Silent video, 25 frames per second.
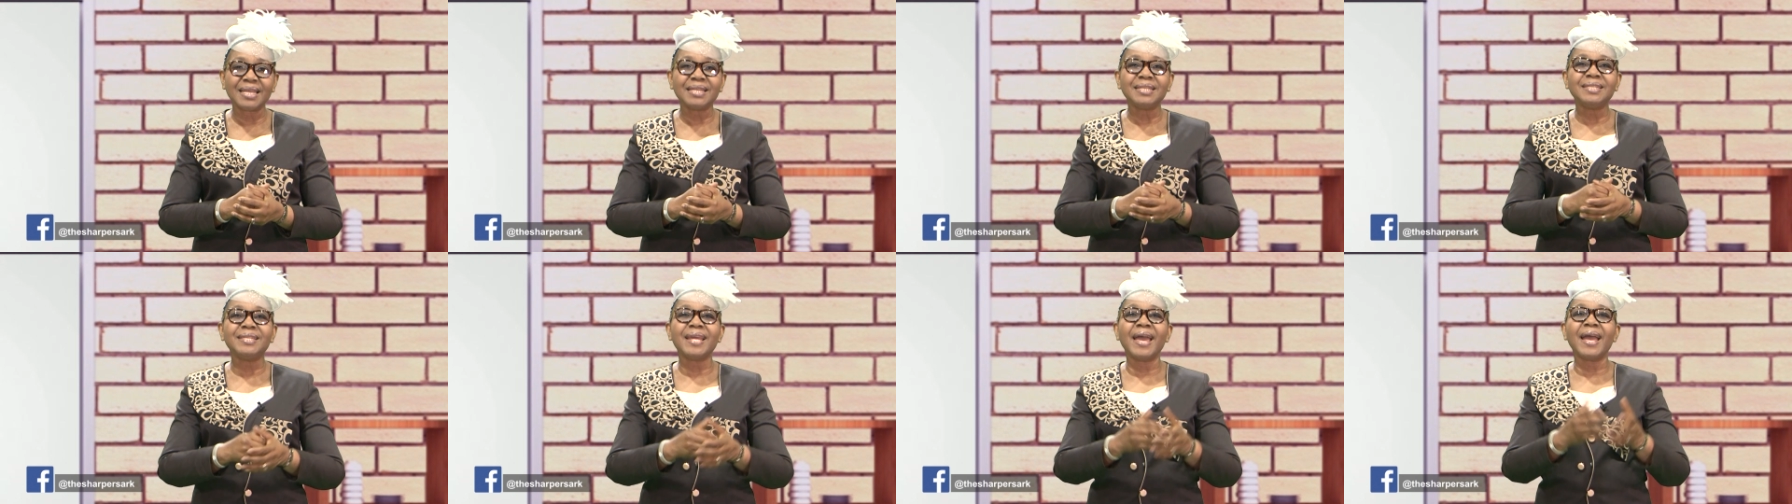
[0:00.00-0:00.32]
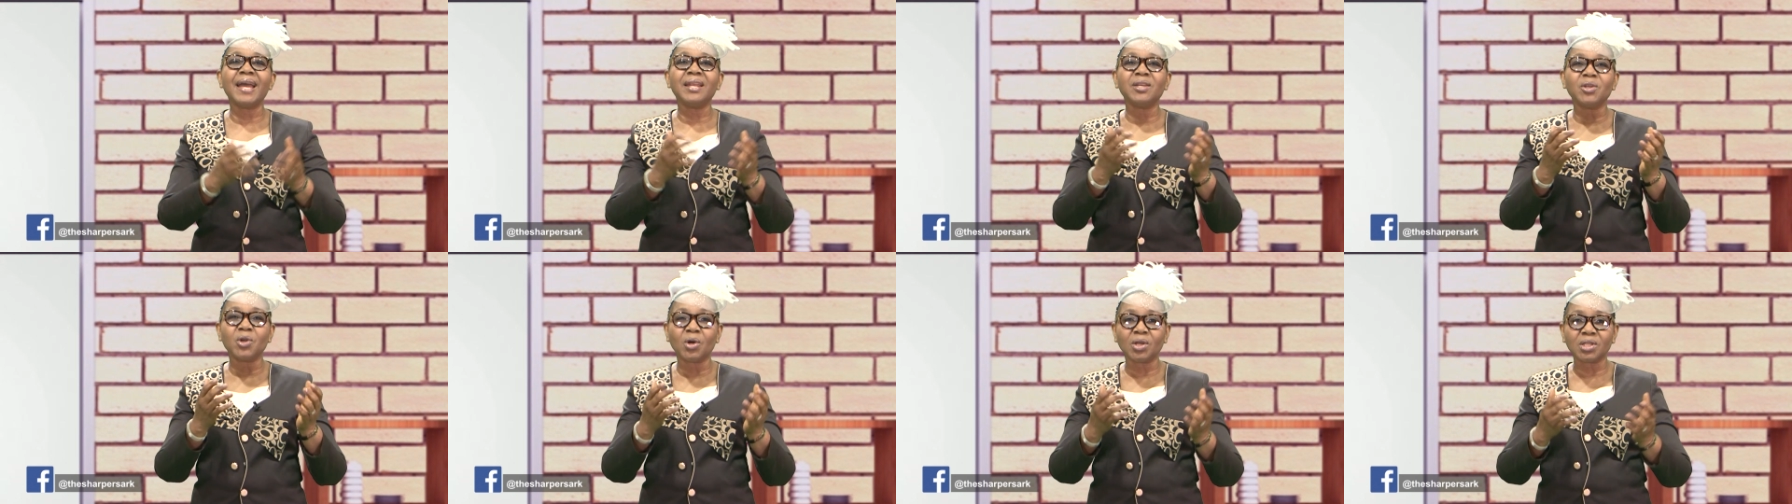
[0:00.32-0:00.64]

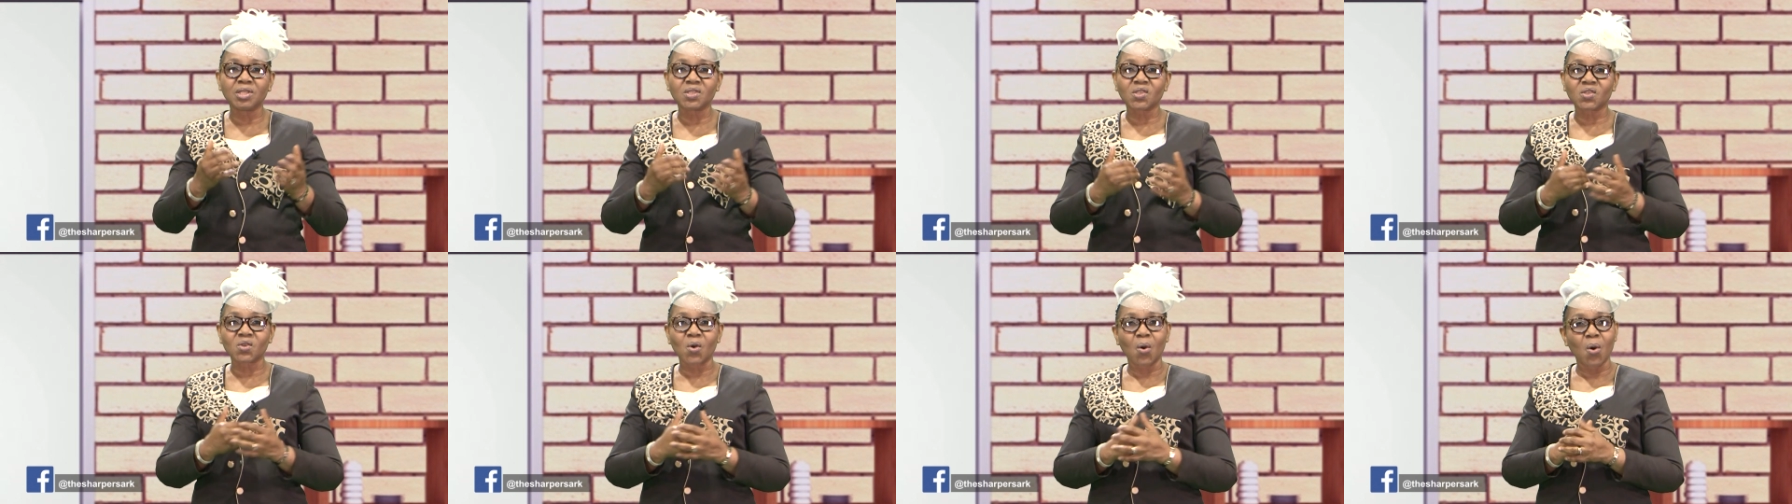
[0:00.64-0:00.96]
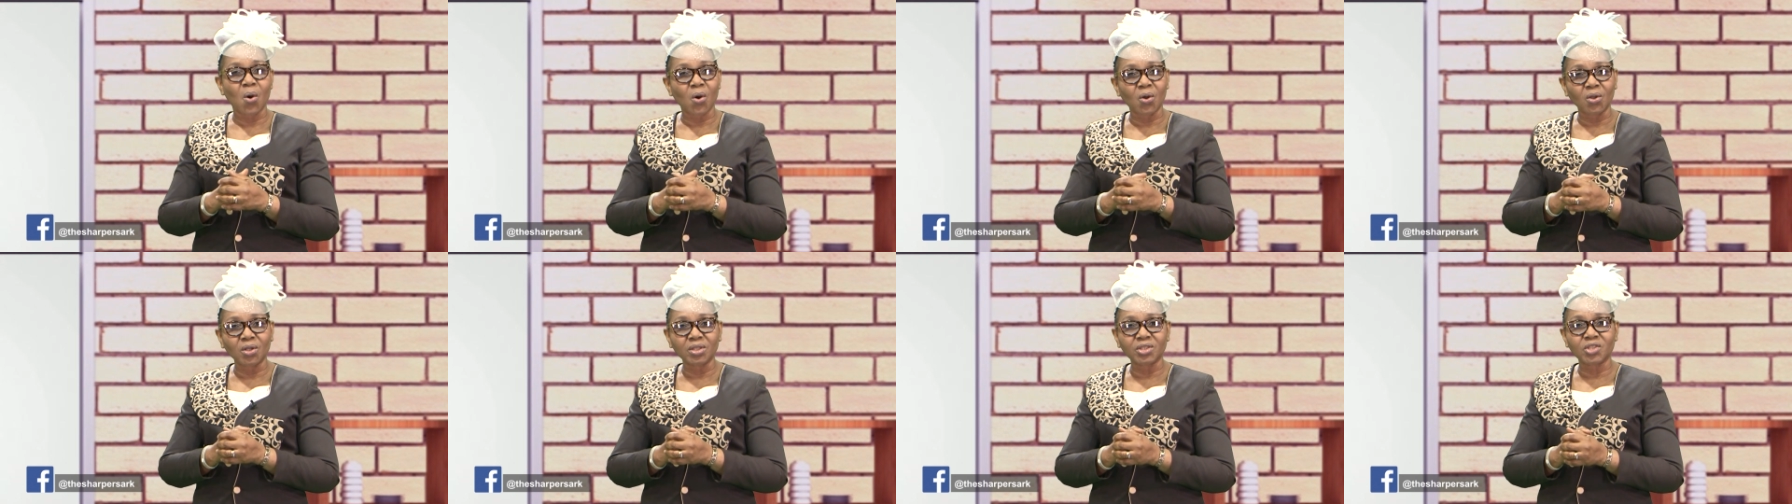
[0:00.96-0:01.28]
dare not
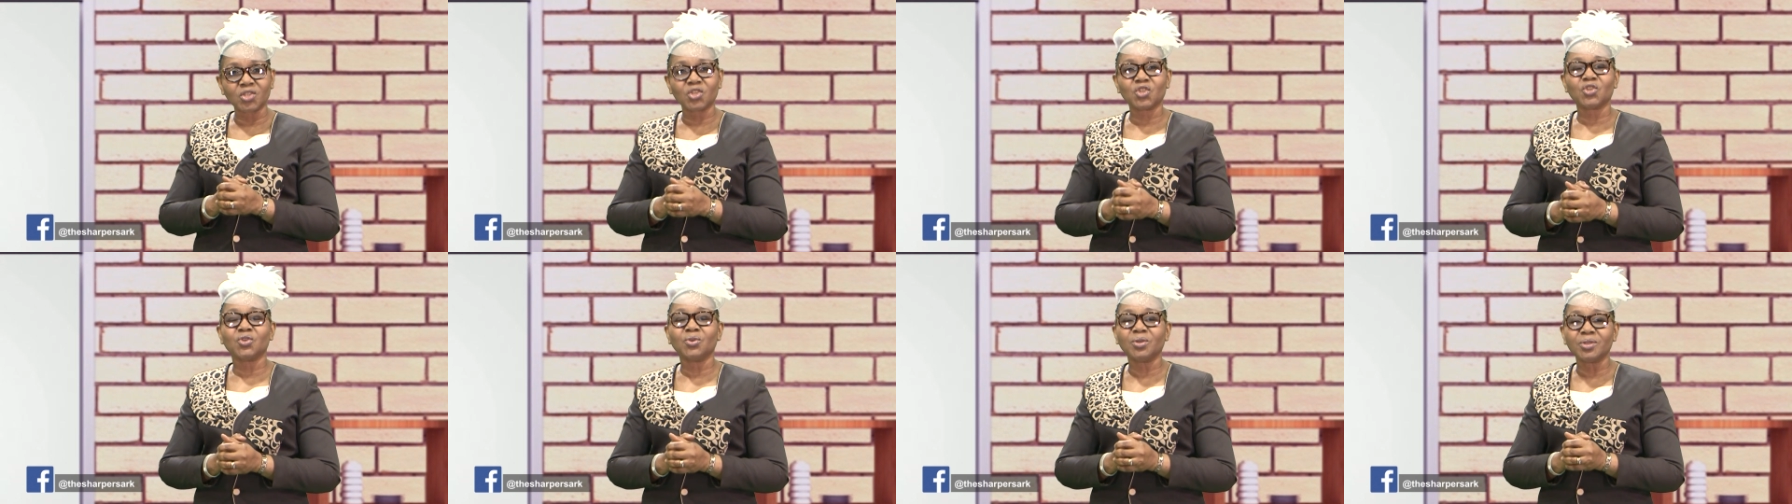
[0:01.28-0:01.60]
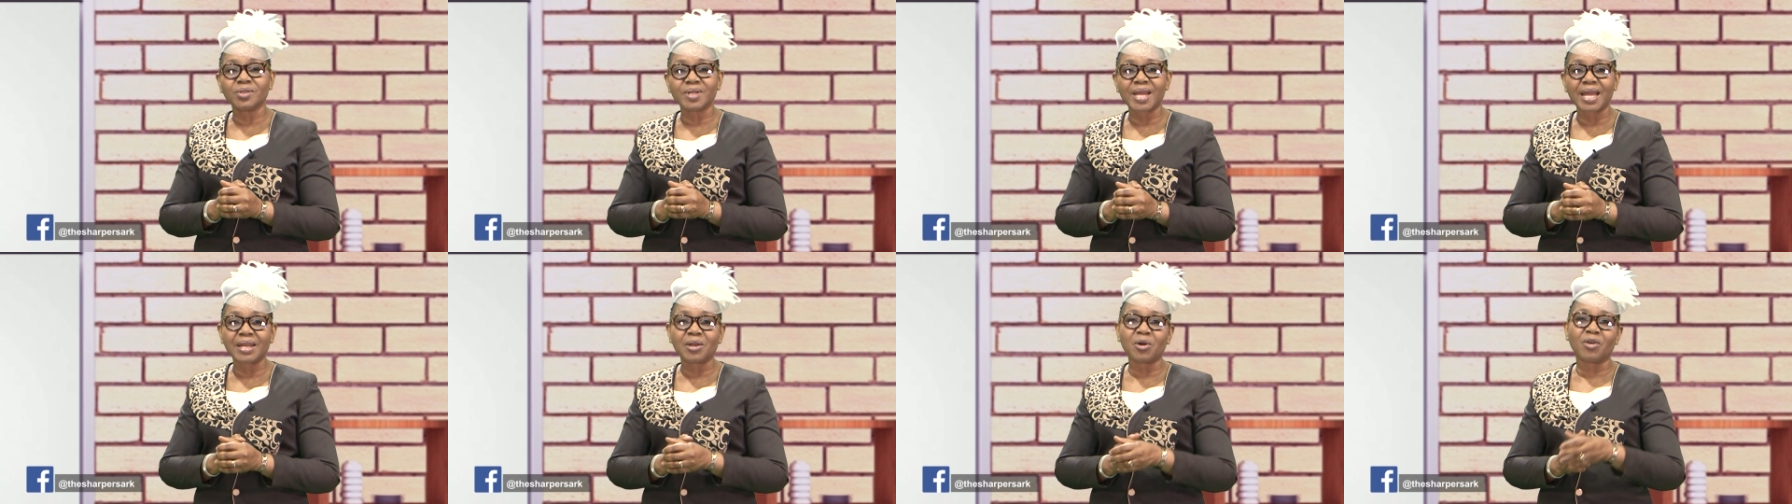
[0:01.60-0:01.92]
scold
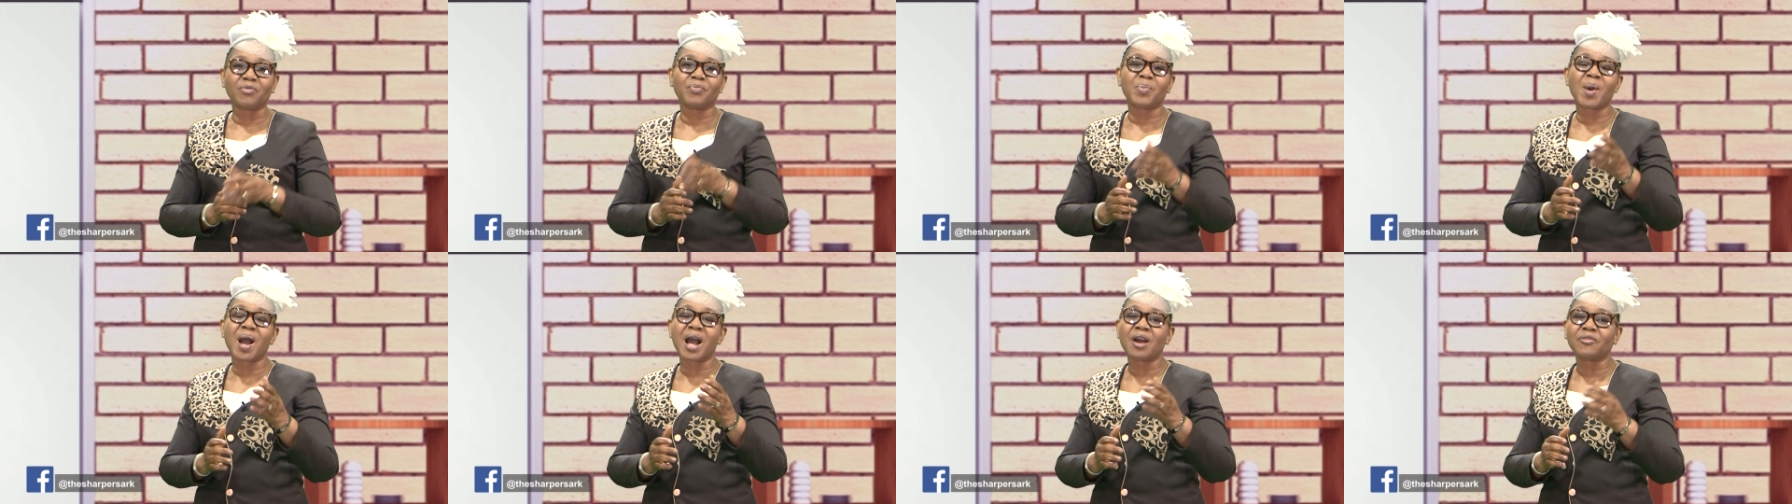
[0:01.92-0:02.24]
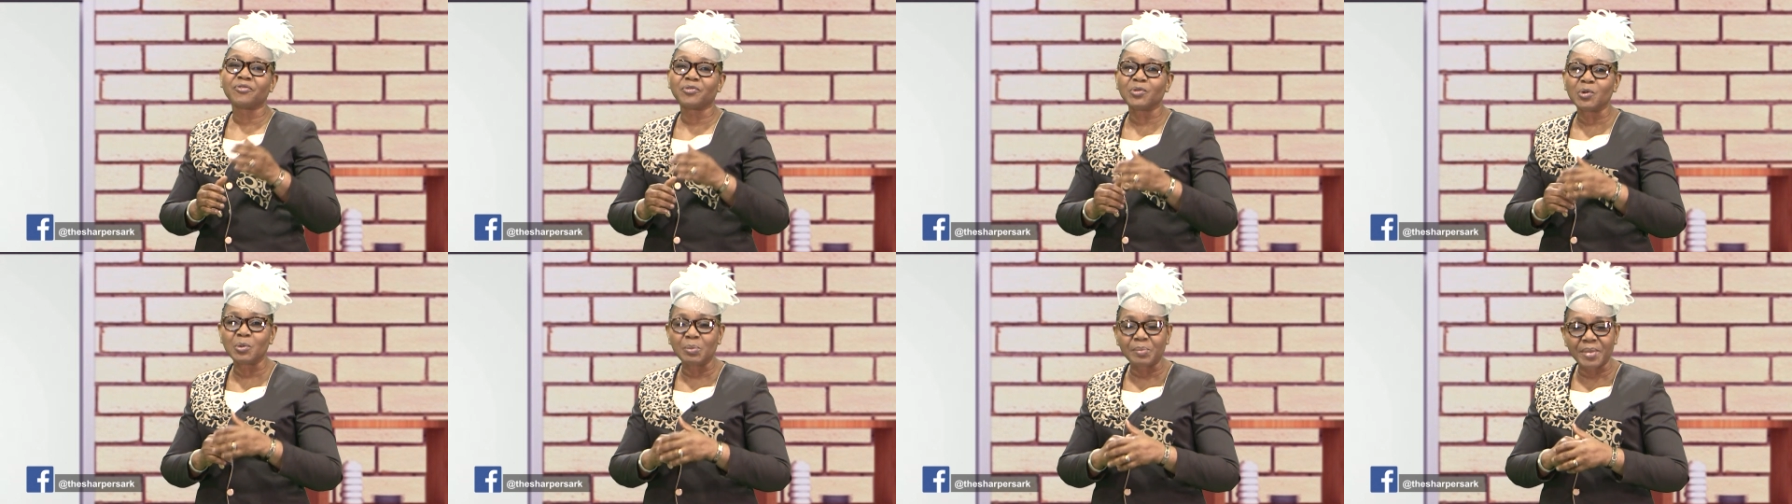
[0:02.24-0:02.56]
children of
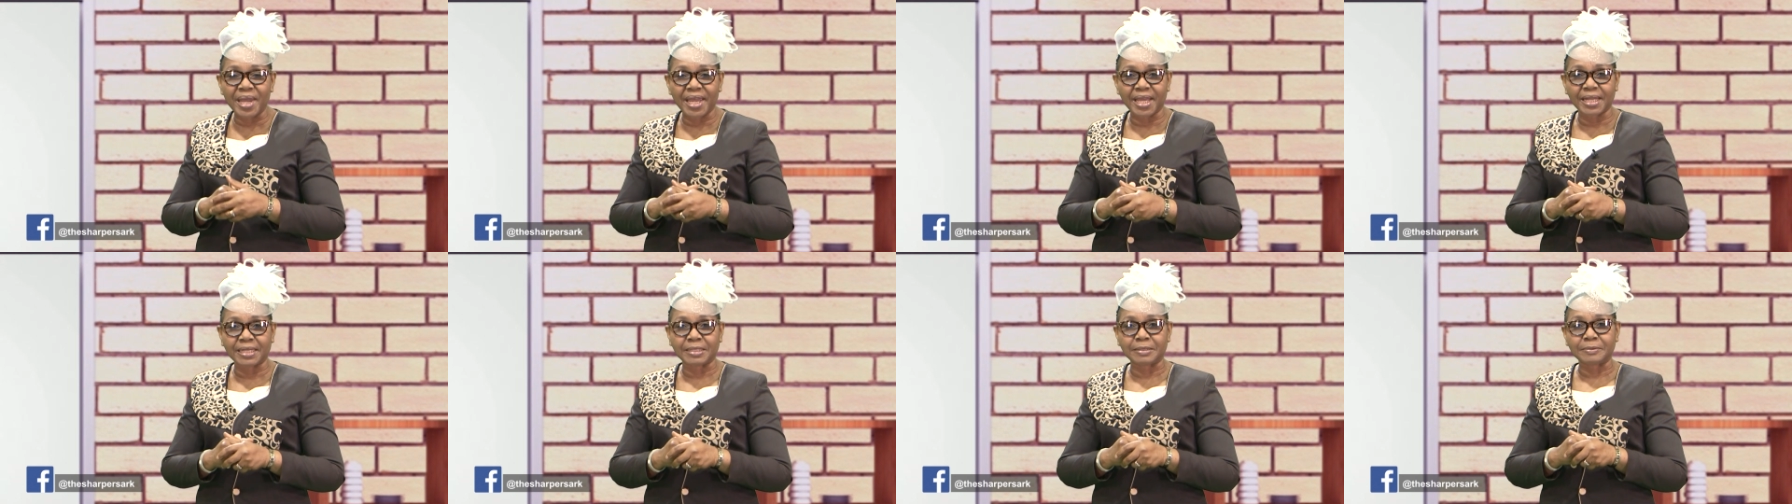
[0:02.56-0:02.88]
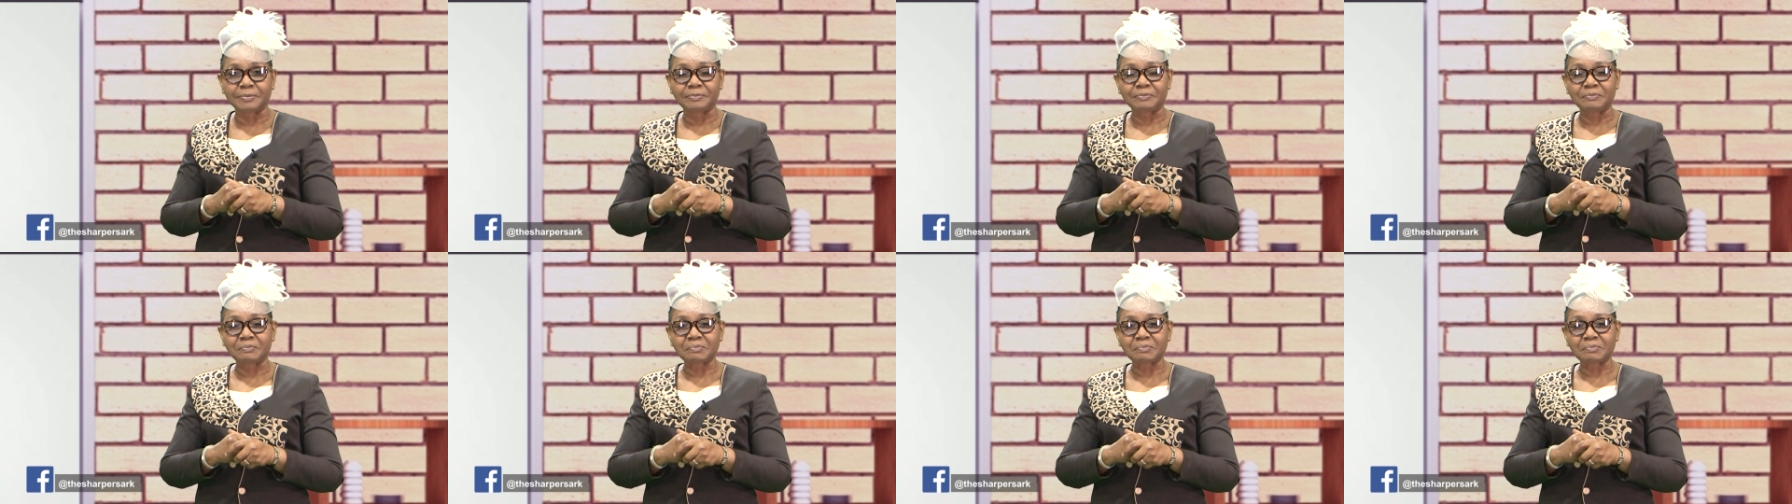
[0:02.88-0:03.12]
powerful men.